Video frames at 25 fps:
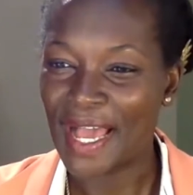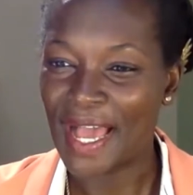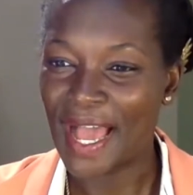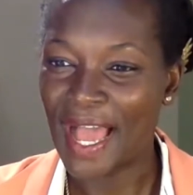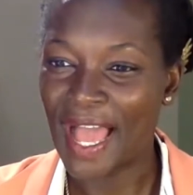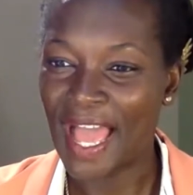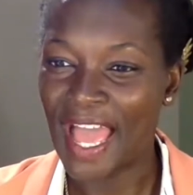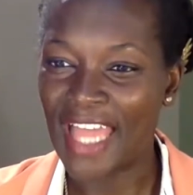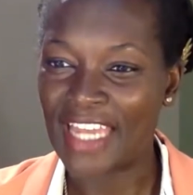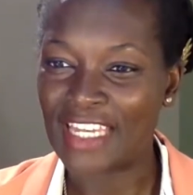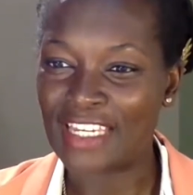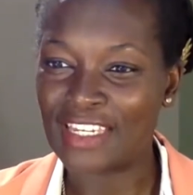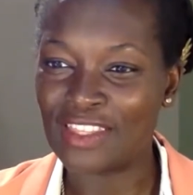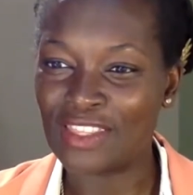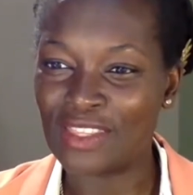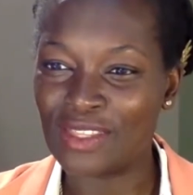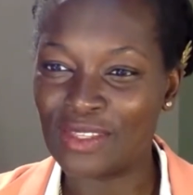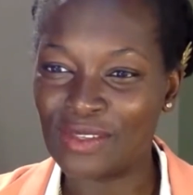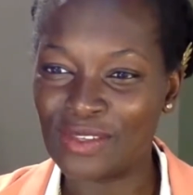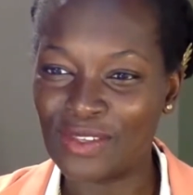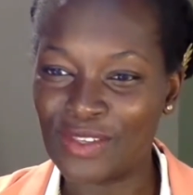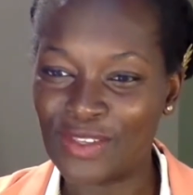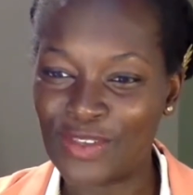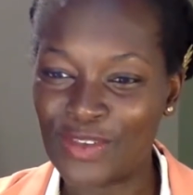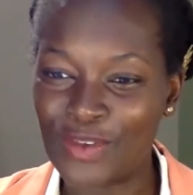And,
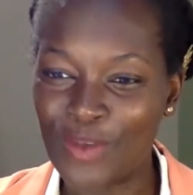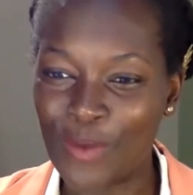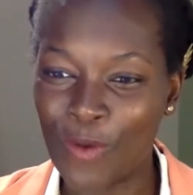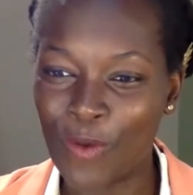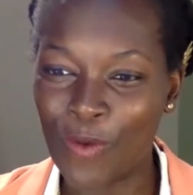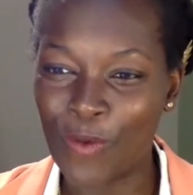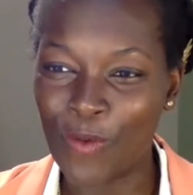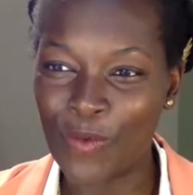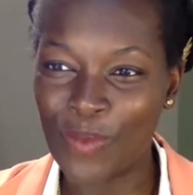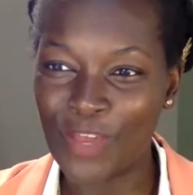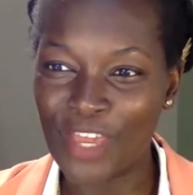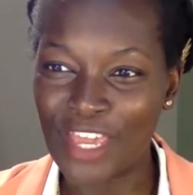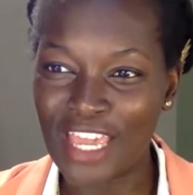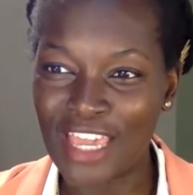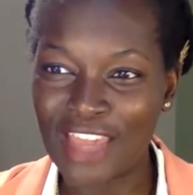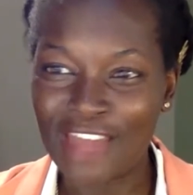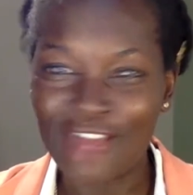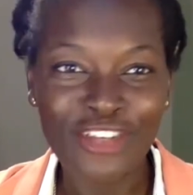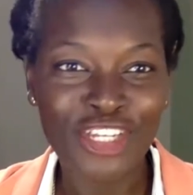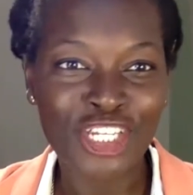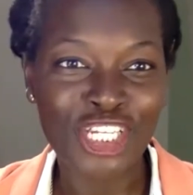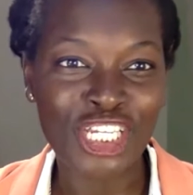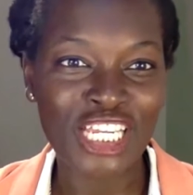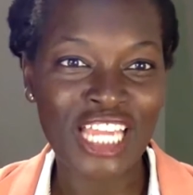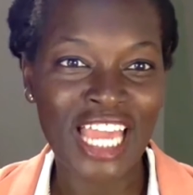if
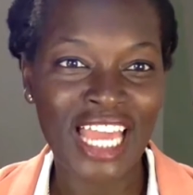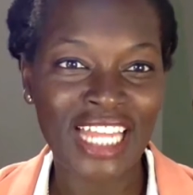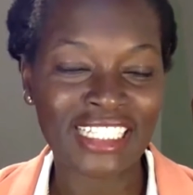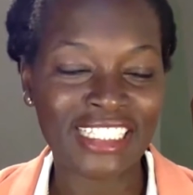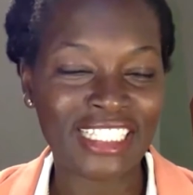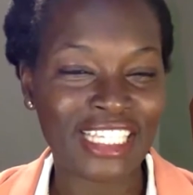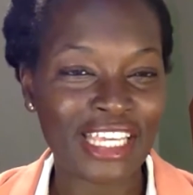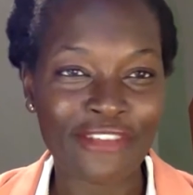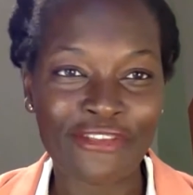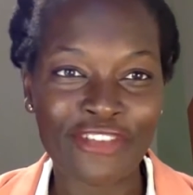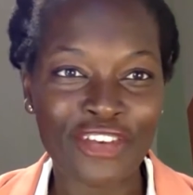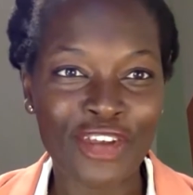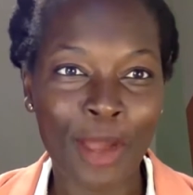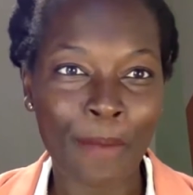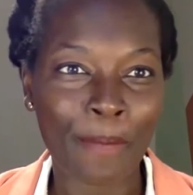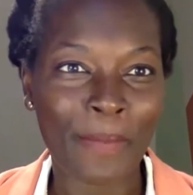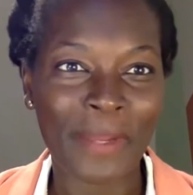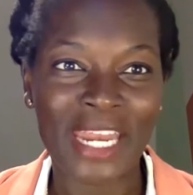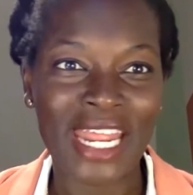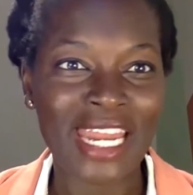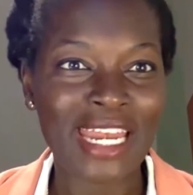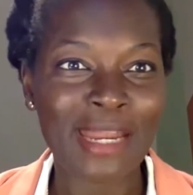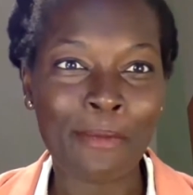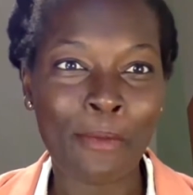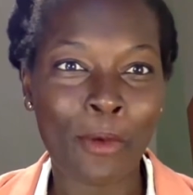she had given up
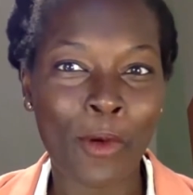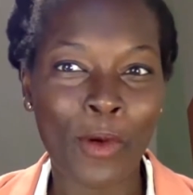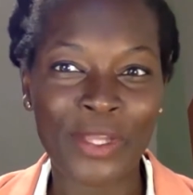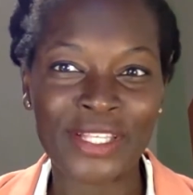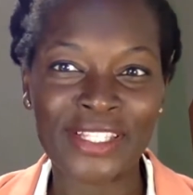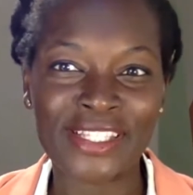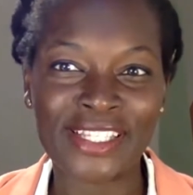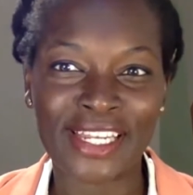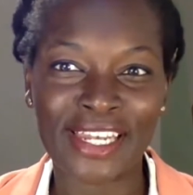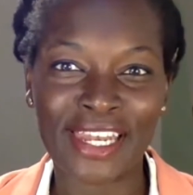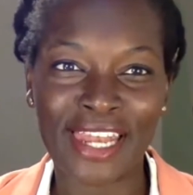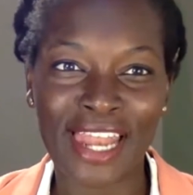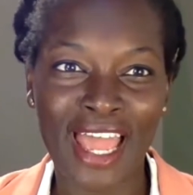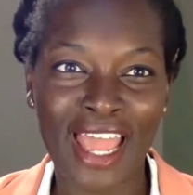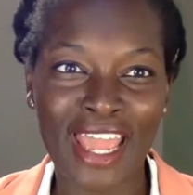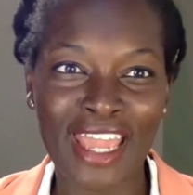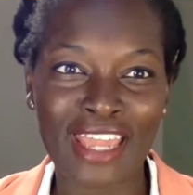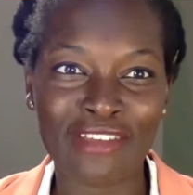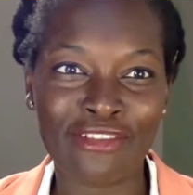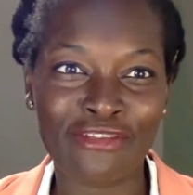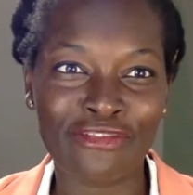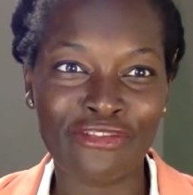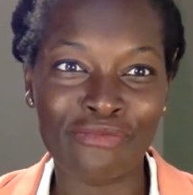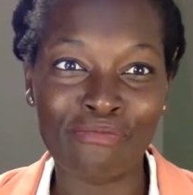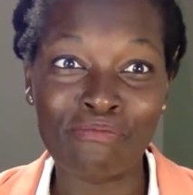at any point in
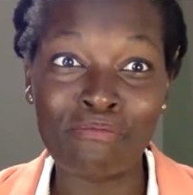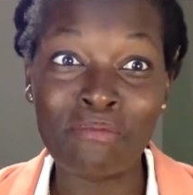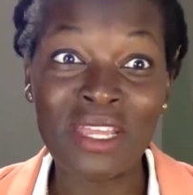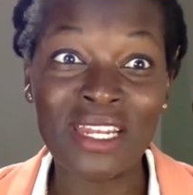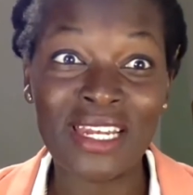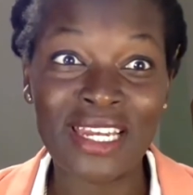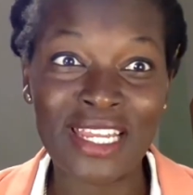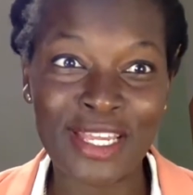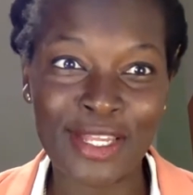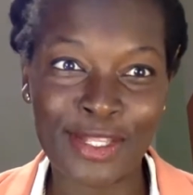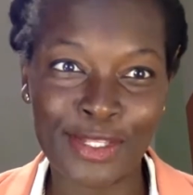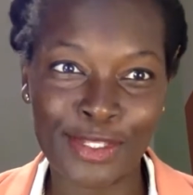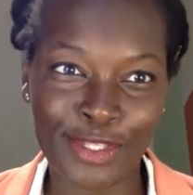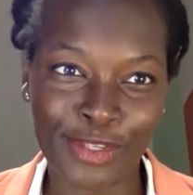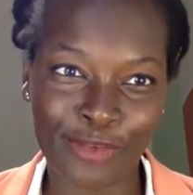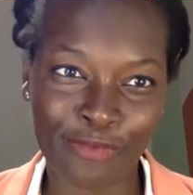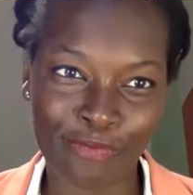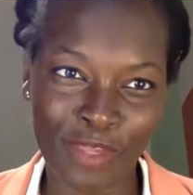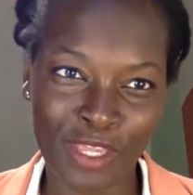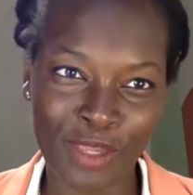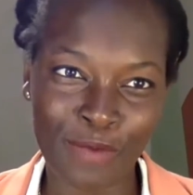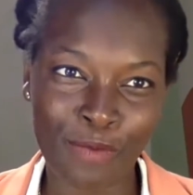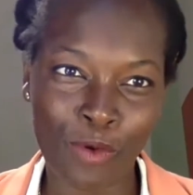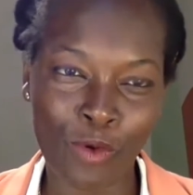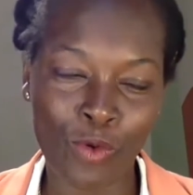life, millions of
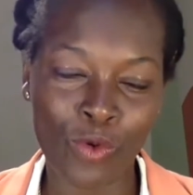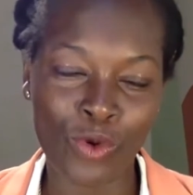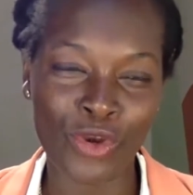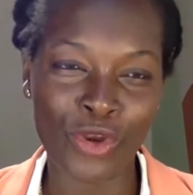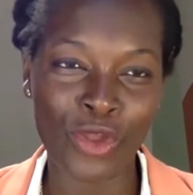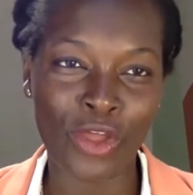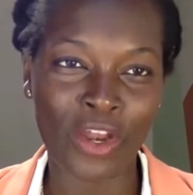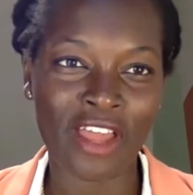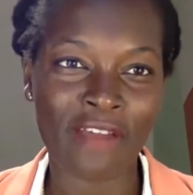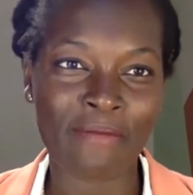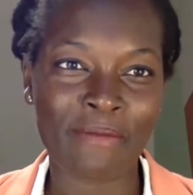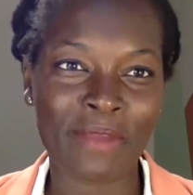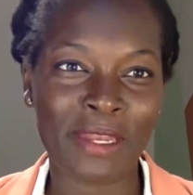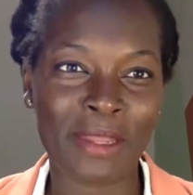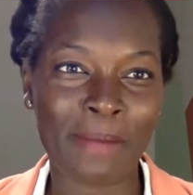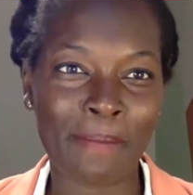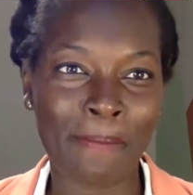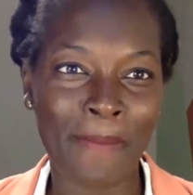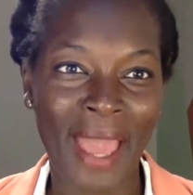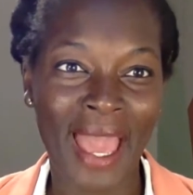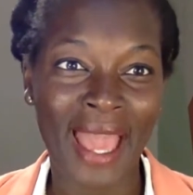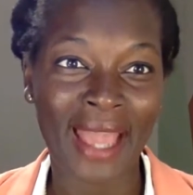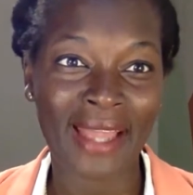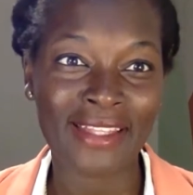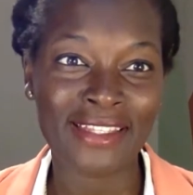people would not have been
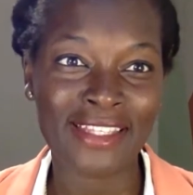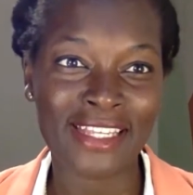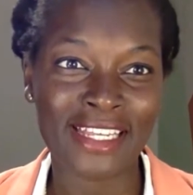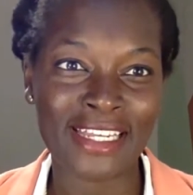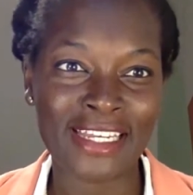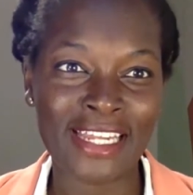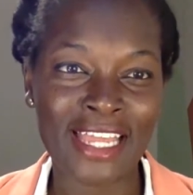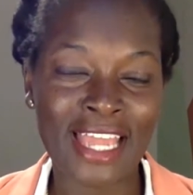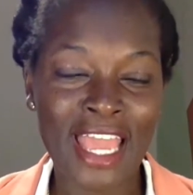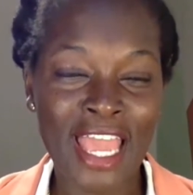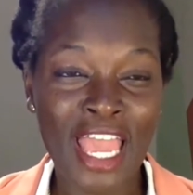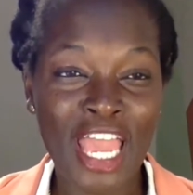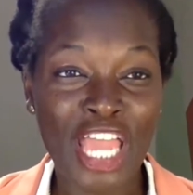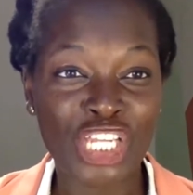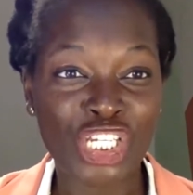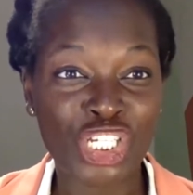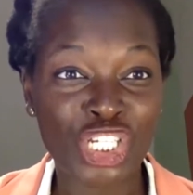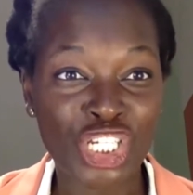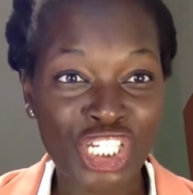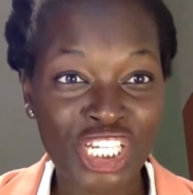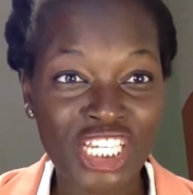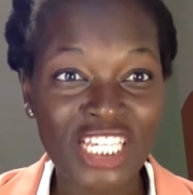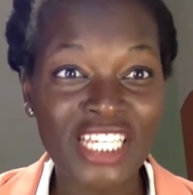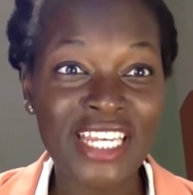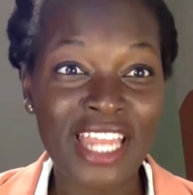impacted. And
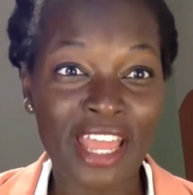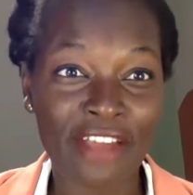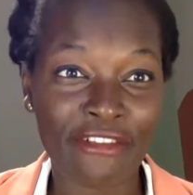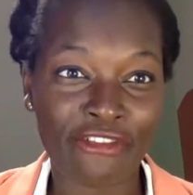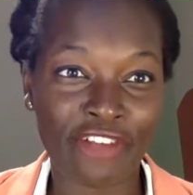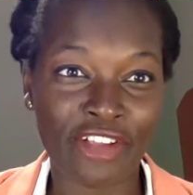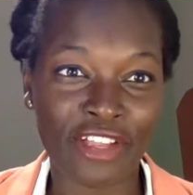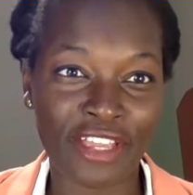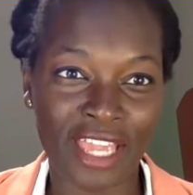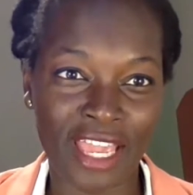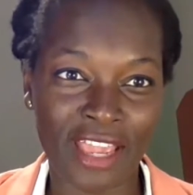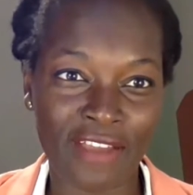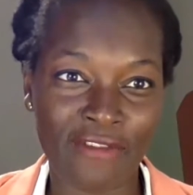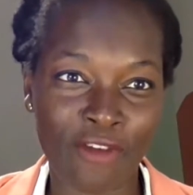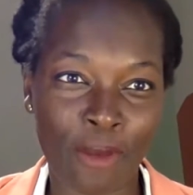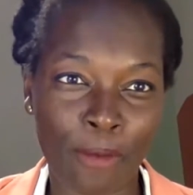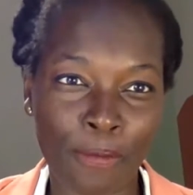she never gave